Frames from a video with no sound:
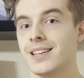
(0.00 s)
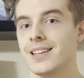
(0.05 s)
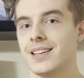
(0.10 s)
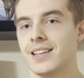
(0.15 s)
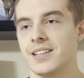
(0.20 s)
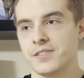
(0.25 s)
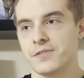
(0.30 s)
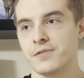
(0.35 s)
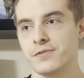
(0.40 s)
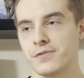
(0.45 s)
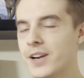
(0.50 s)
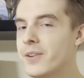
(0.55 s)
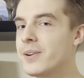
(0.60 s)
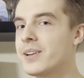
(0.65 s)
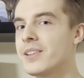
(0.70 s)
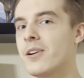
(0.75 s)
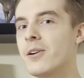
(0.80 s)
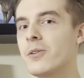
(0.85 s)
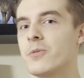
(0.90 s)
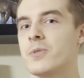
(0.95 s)
It's a very
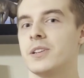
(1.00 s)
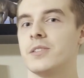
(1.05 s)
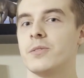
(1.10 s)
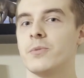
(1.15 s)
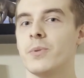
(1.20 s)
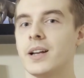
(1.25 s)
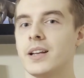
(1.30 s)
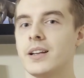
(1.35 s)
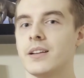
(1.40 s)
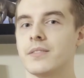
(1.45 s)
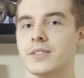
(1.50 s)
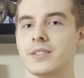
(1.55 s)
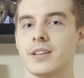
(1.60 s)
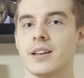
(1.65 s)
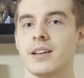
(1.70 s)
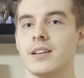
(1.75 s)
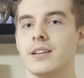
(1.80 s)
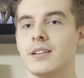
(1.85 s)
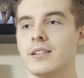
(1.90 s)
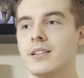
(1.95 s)
long-winded way of
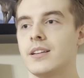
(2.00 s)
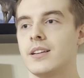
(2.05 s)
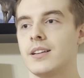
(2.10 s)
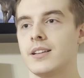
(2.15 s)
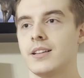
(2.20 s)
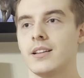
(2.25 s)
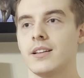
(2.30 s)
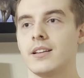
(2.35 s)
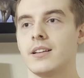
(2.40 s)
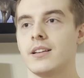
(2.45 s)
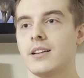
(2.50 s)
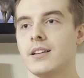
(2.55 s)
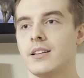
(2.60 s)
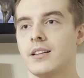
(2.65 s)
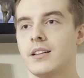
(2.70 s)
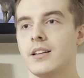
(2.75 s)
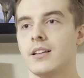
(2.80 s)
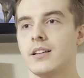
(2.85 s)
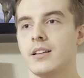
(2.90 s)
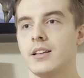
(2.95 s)
saying
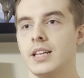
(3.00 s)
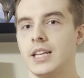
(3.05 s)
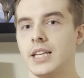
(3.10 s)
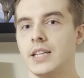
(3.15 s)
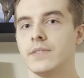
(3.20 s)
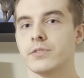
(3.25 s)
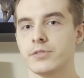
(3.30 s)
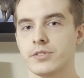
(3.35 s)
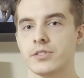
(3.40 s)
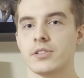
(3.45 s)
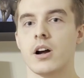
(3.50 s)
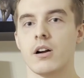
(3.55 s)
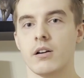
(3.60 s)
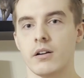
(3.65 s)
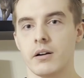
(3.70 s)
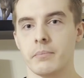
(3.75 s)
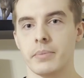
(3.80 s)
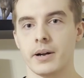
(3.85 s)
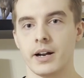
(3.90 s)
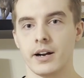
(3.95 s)
evil star
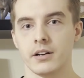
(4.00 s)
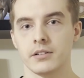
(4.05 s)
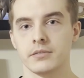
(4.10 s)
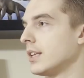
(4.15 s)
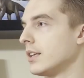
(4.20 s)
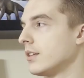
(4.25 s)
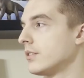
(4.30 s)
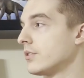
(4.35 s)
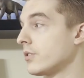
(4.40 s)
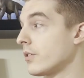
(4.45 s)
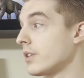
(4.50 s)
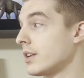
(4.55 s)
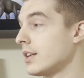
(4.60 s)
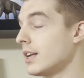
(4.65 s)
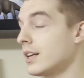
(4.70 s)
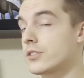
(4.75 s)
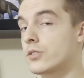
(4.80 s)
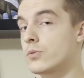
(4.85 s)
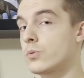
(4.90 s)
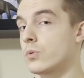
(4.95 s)
empire. So the
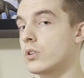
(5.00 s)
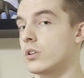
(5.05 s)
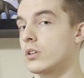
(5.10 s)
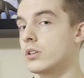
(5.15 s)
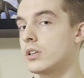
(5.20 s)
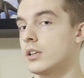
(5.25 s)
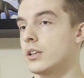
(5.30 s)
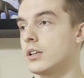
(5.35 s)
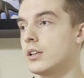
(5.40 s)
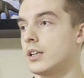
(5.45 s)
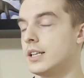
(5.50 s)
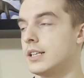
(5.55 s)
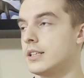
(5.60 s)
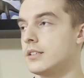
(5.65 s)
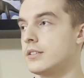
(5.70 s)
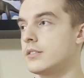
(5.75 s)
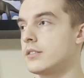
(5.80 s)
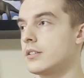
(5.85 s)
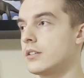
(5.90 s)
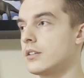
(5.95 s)
next word
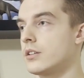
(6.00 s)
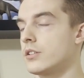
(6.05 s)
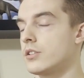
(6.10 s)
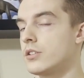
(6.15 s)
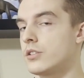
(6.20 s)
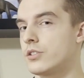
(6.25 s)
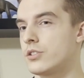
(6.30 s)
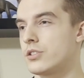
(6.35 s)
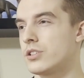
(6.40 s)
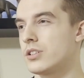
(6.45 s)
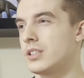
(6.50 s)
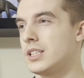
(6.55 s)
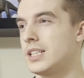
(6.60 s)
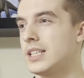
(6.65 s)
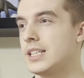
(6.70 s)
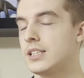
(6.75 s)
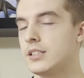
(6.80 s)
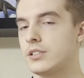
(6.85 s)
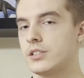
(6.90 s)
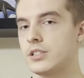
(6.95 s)
is
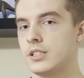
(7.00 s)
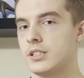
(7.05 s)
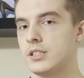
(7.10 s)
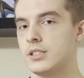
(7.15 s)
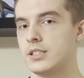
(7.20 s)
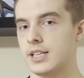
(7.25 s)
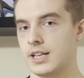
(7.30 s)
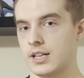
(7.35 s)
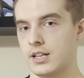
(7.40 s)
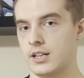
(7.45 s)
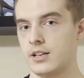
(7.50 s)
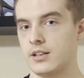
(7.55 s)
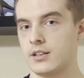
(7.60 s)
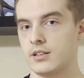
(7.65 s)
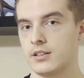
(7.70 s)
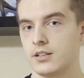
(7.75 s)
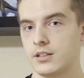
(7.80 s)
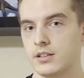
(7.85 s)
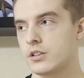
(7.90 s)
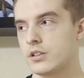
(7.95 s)
shigishiset.
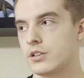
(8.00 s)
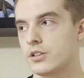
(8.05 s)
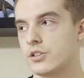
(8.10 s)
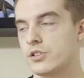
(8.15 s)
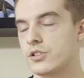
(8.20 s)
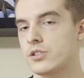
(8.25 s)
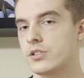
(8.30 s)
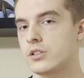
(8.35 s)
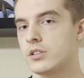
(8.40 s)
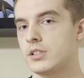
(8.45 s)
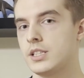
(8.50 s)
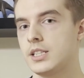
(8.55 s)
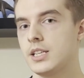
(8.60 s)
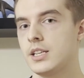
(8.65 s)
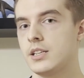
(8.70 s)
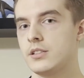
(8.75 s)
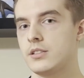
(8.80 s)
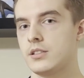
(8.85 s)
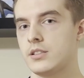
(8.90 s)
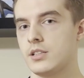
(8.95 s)

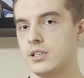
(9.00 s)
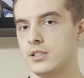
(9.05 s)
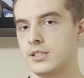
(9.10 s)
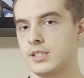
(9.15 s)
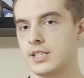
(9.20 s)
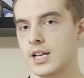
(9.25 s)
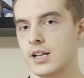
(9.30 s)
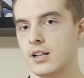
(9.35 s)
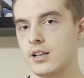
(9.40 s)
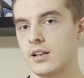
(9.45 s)
Shigishiset.